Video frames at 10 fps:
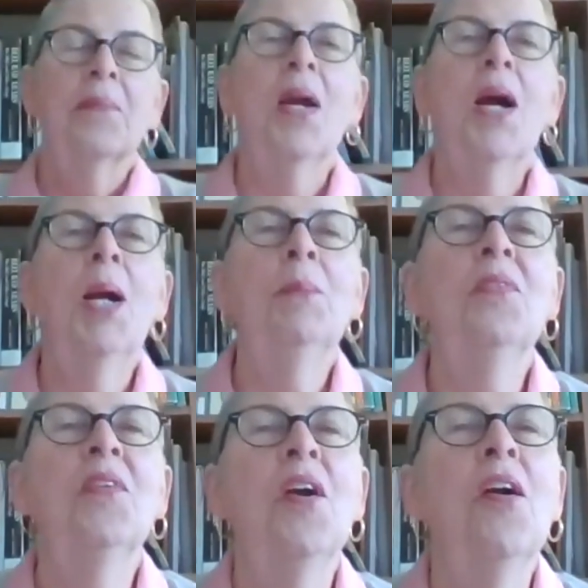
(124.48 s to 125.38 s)
I'm
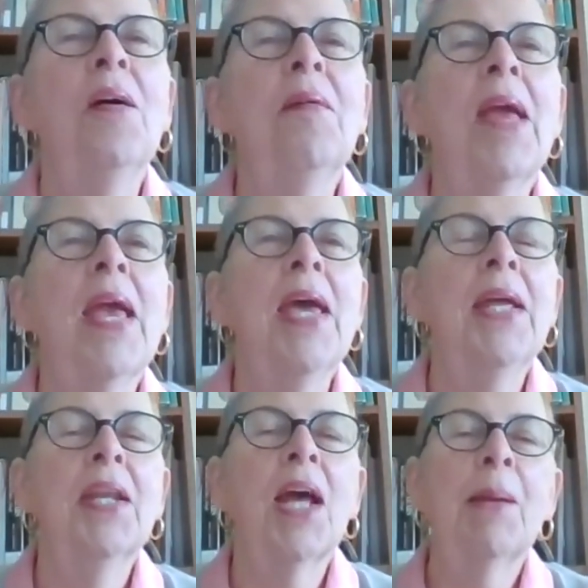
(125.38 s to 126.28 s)
Sarah,
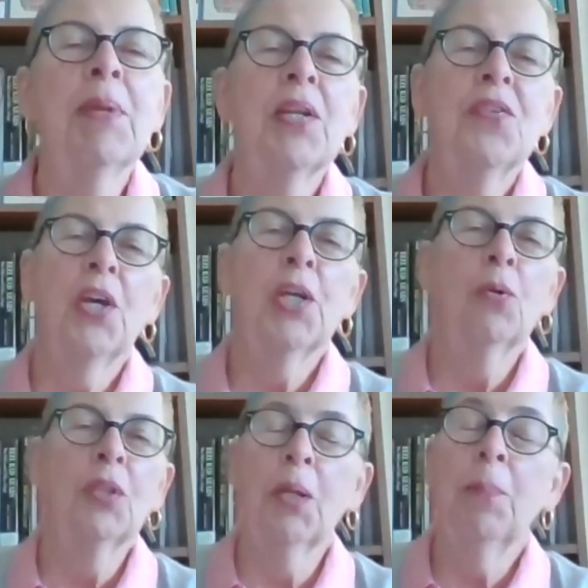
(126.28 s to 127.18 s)
and I'm going to tell you a
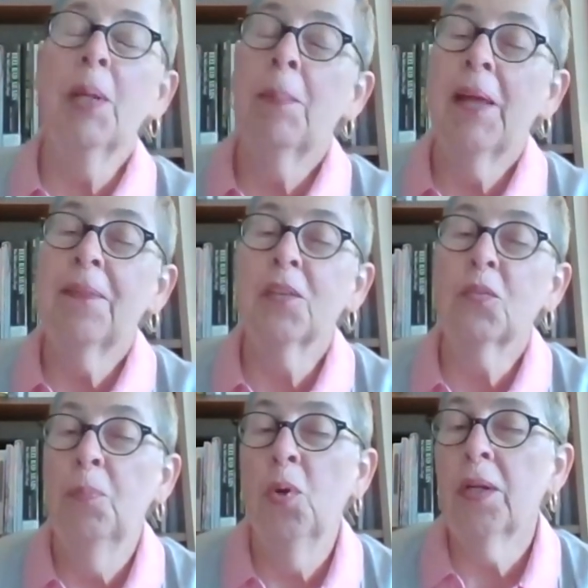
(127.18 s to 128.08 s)
little bit about this
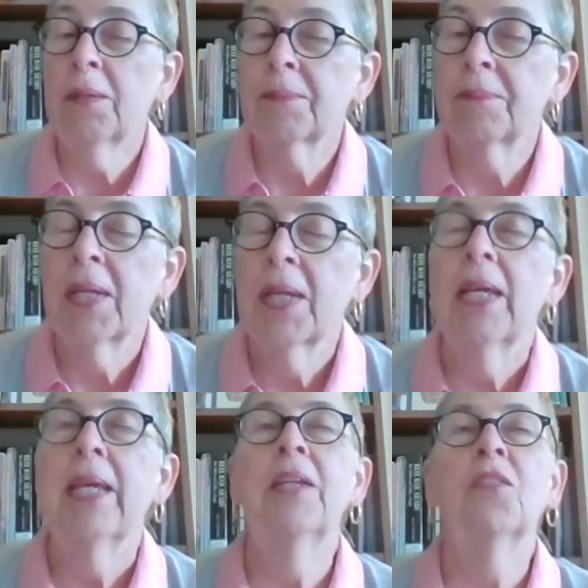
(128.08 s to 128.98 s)
book.
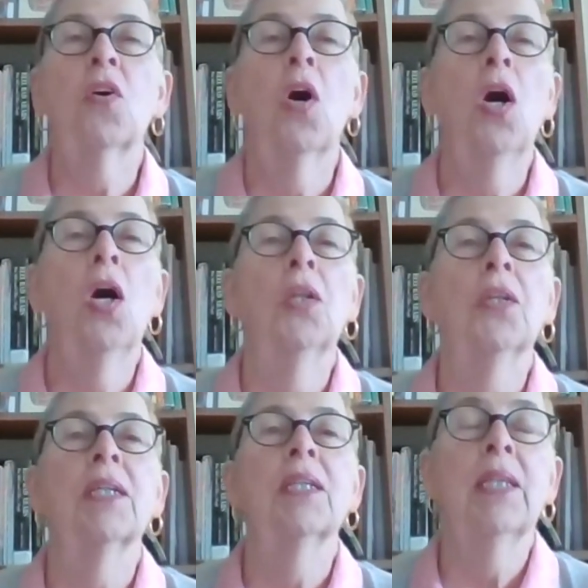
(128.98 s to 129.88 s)
It's called
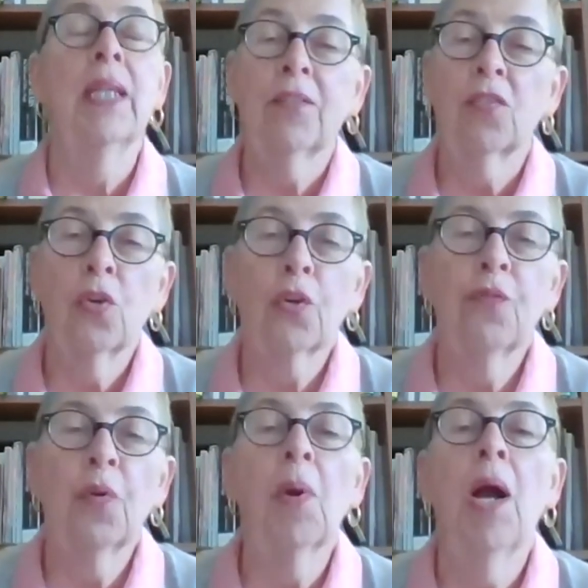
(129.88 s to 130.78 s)
Let's Cook
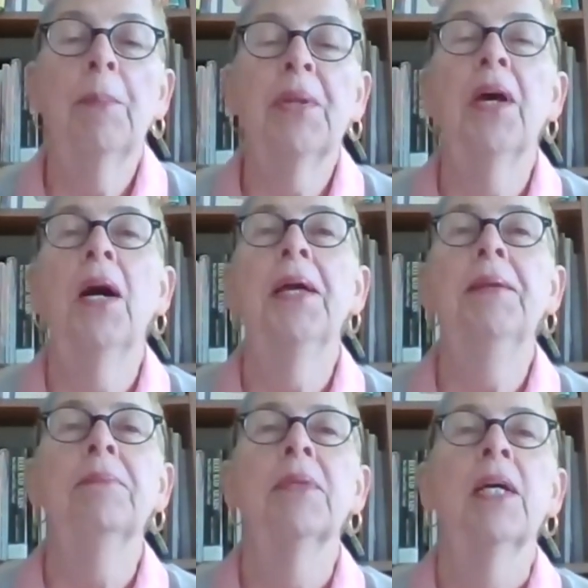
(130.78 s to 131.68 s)
for Ramadan.
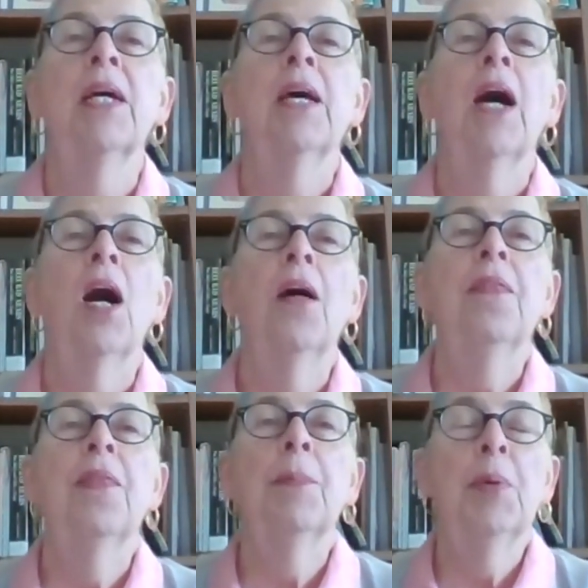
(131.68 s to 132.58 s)

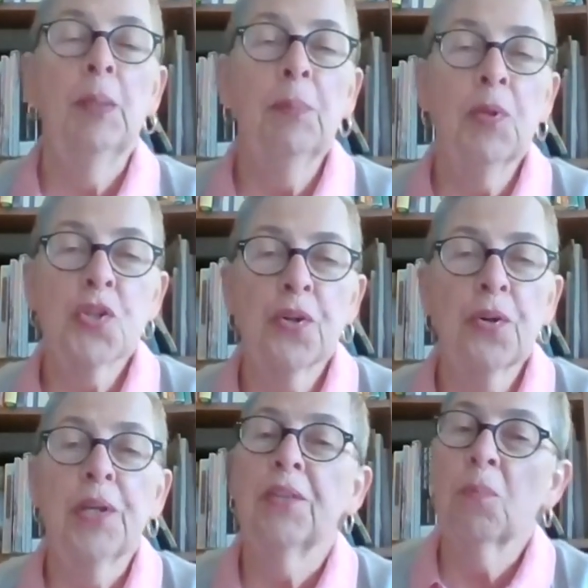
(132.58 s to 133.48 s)
The publisher
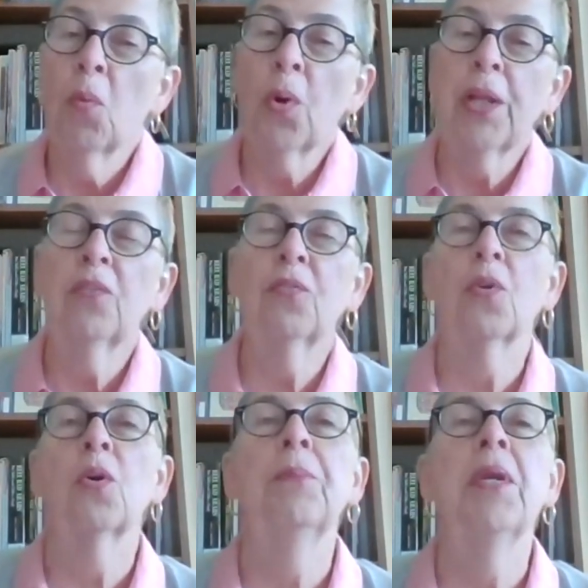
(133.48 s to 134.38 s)
is Morning
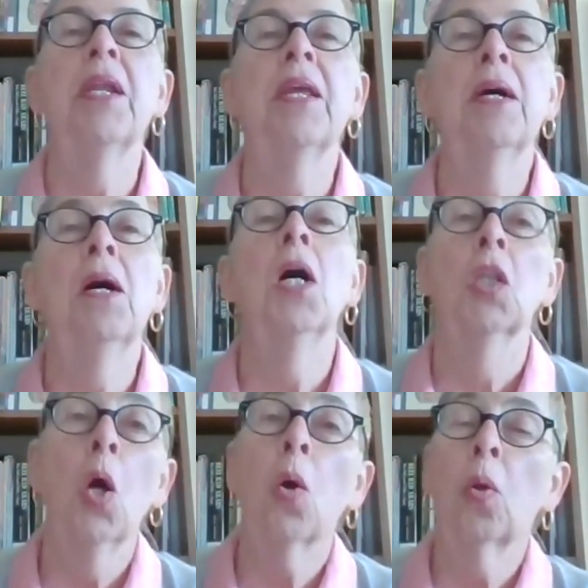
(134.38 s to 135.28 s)
Circle Media, a
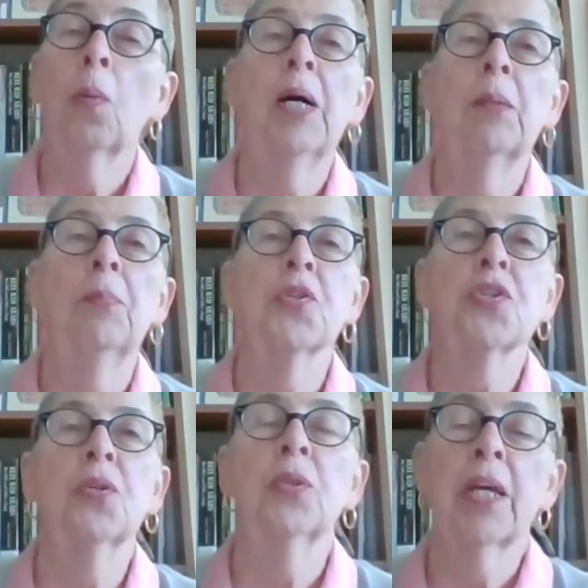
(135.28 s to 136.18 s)
local
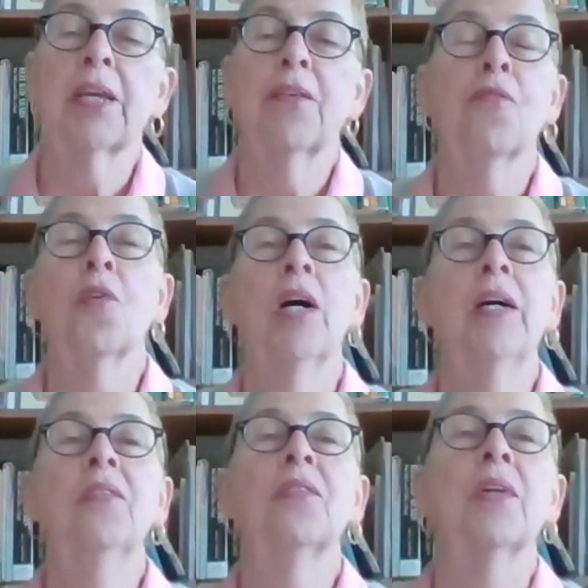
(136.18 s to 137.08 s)
publisher, lucky for
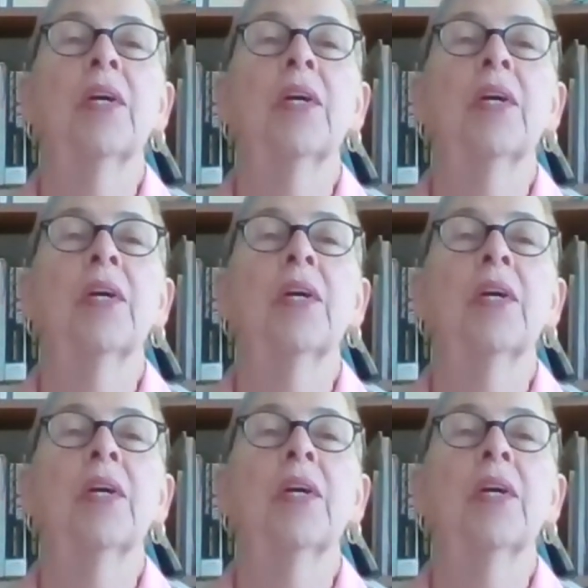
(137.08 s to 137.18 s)
us.